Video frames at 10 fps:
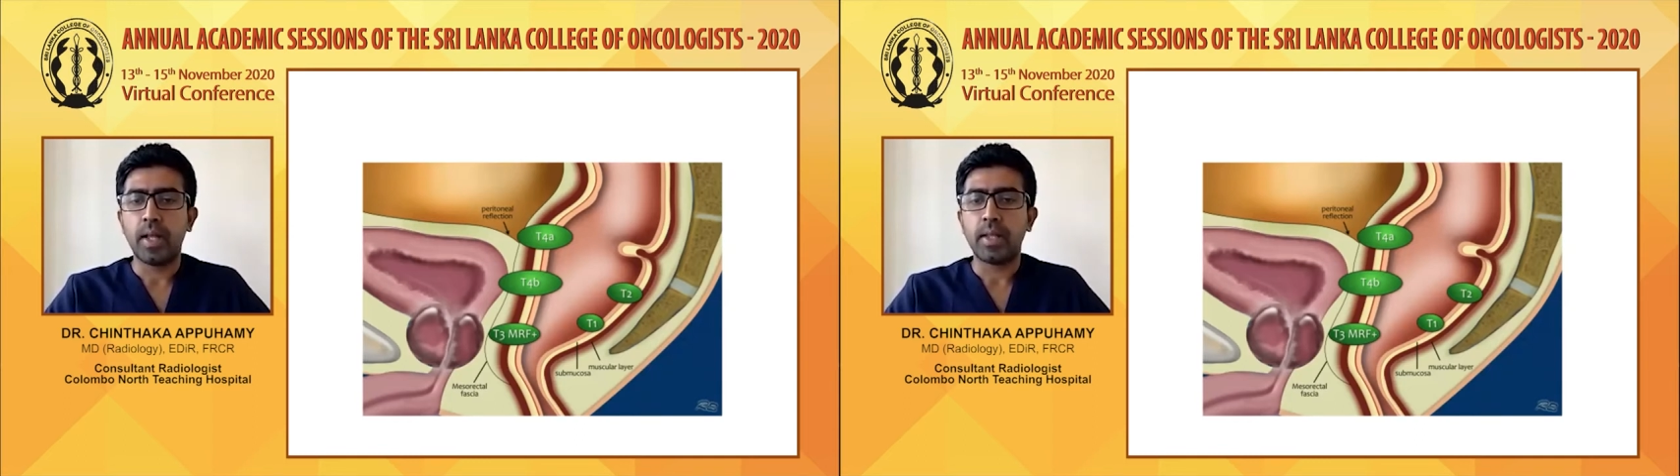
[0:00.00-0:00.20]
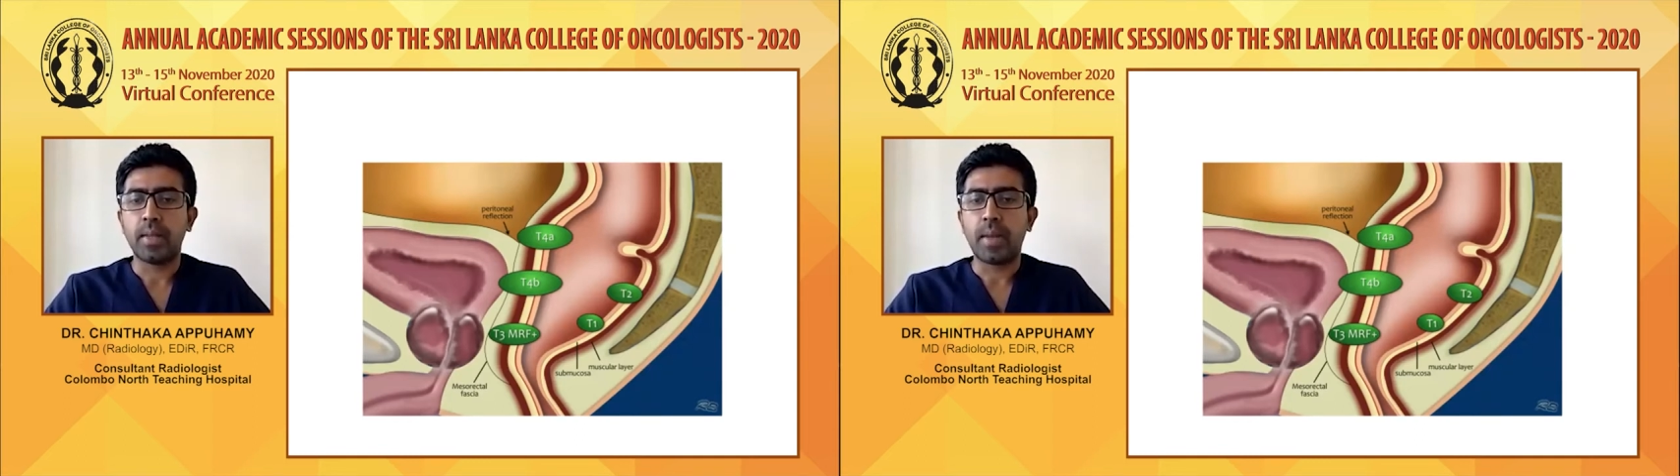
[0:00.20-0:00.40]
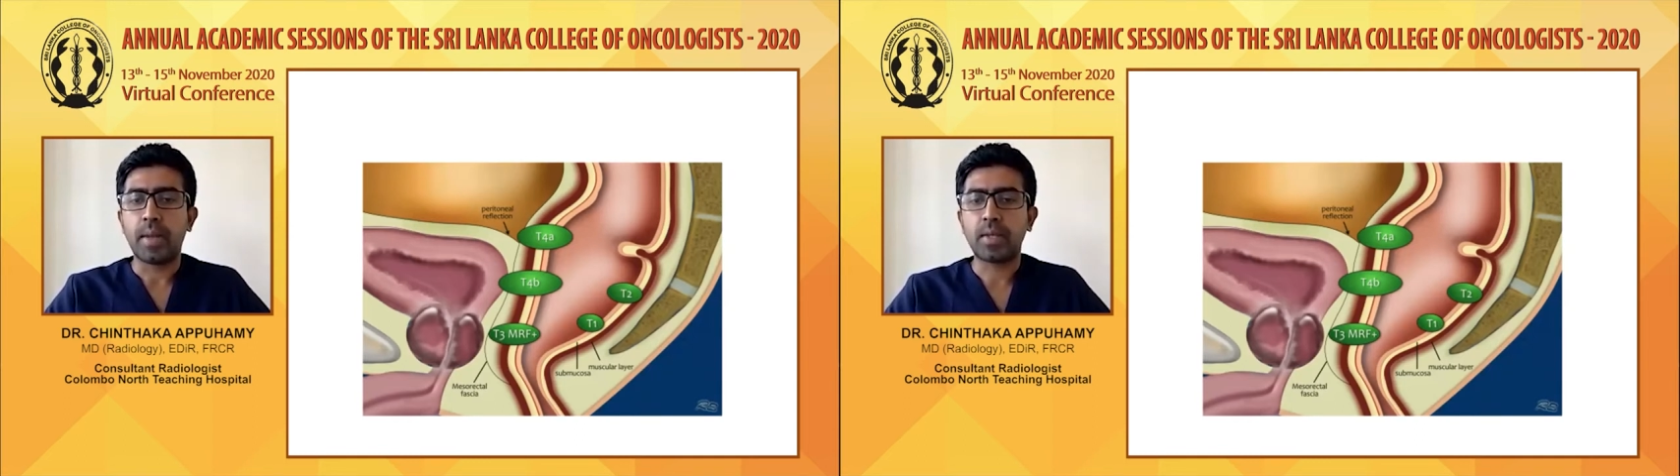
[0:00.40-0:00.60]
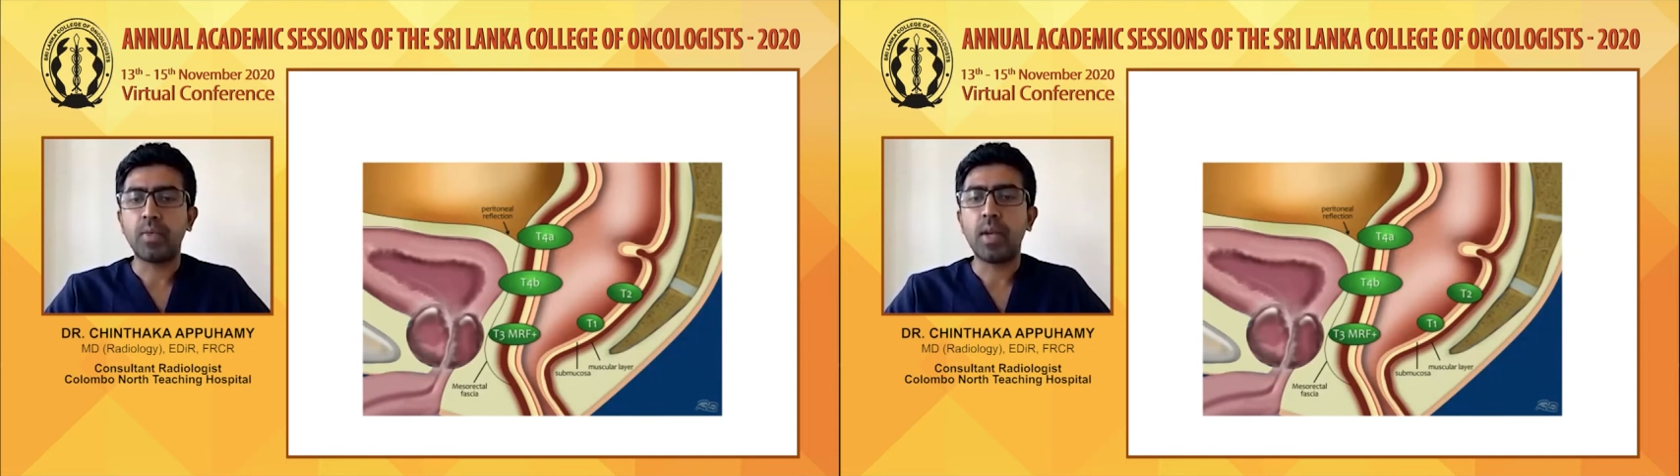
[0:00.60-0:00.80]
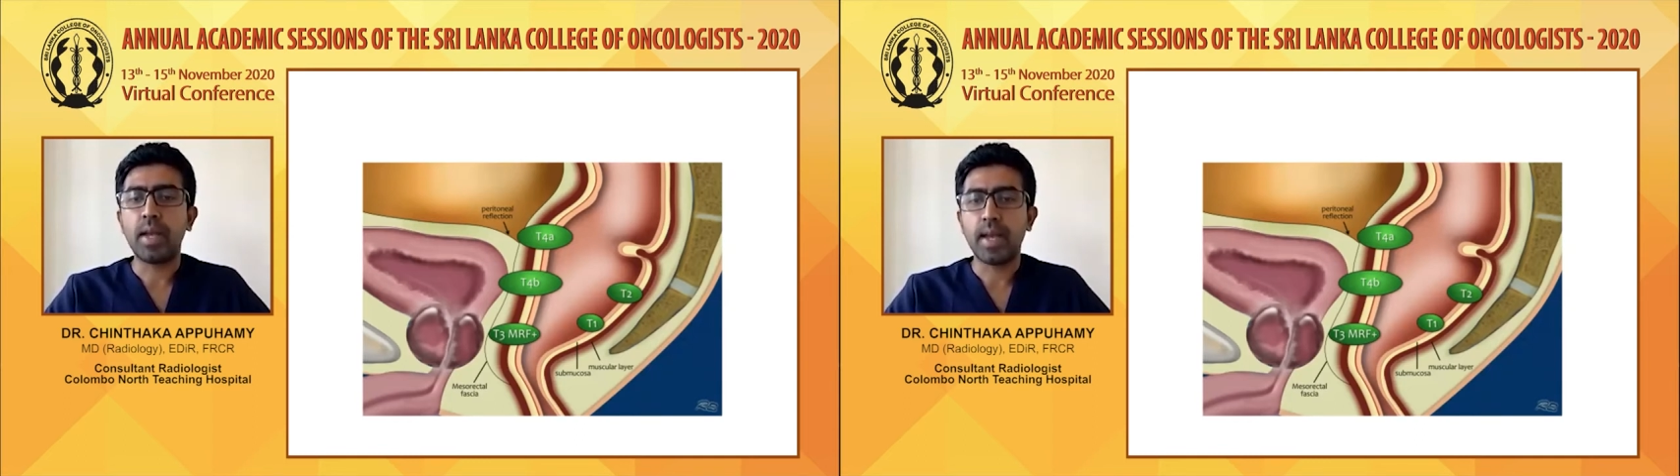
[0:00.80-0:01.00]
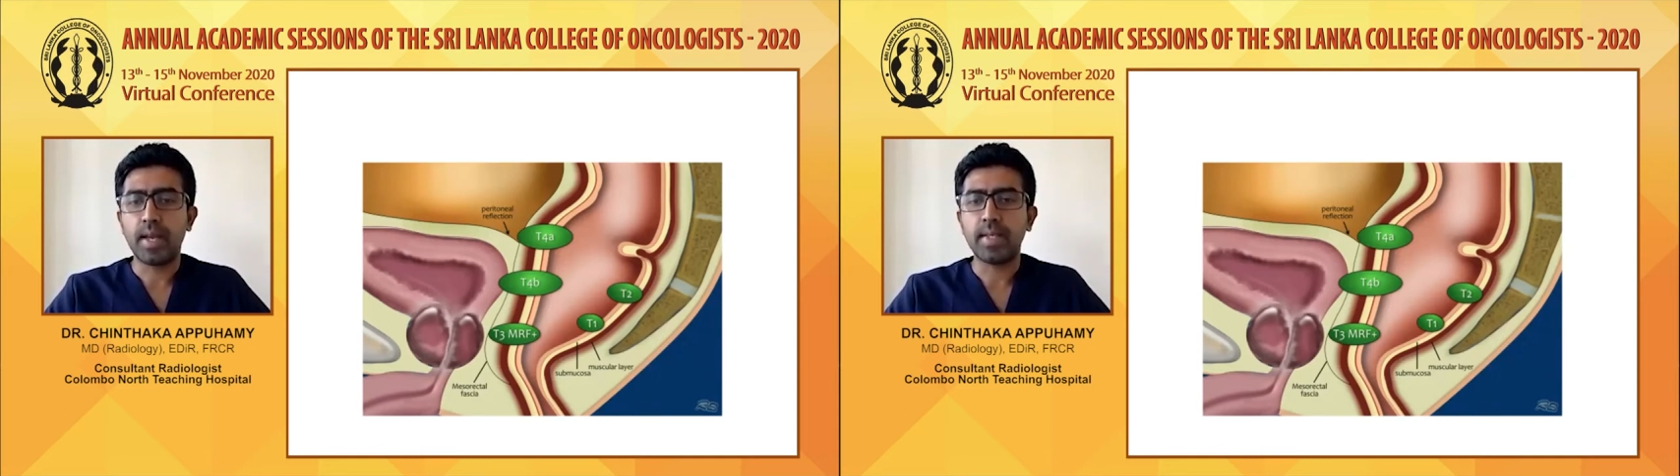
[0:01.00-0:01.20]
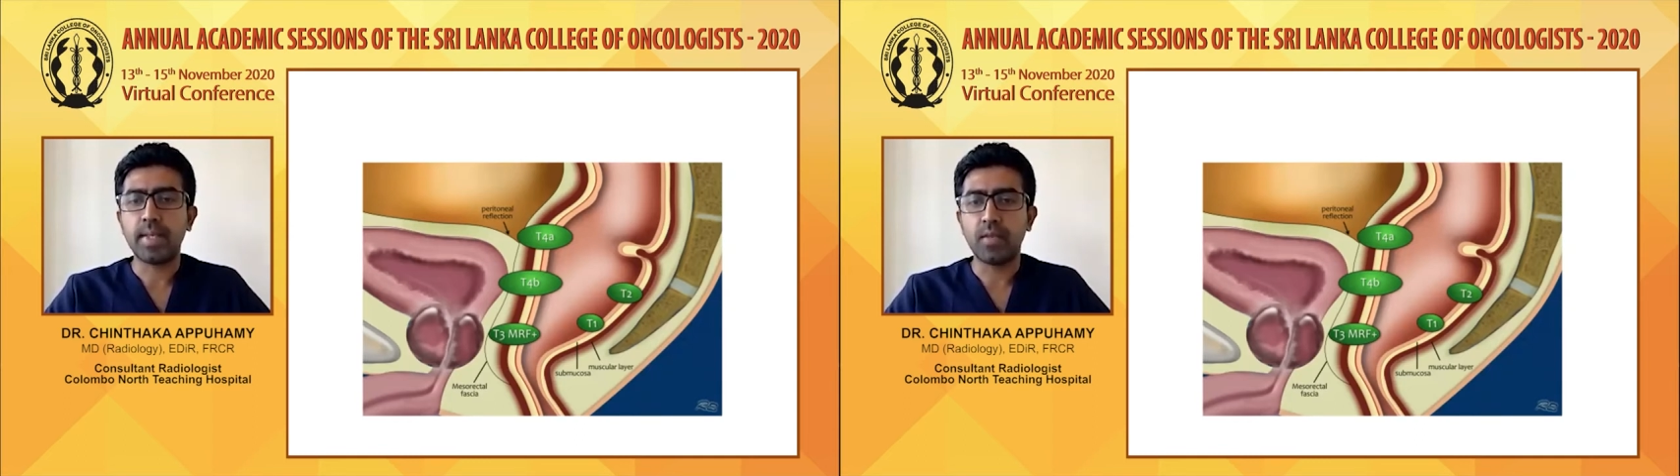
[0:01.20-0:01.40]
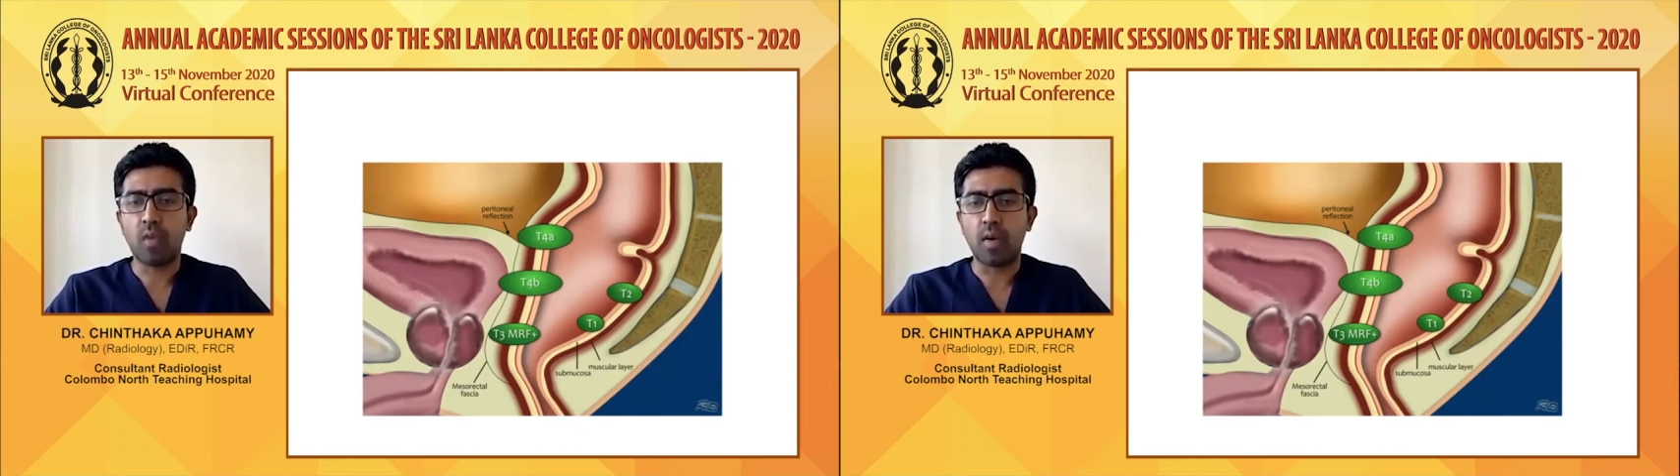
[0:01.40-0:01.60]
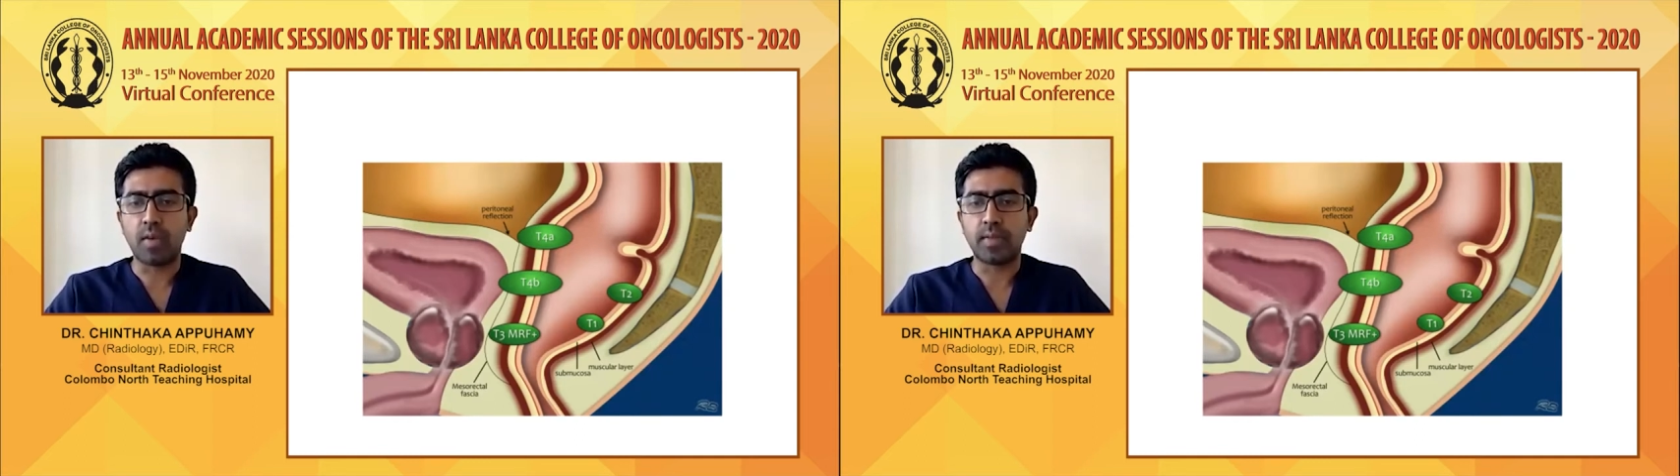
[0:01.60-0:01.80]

the muscular layer is involved.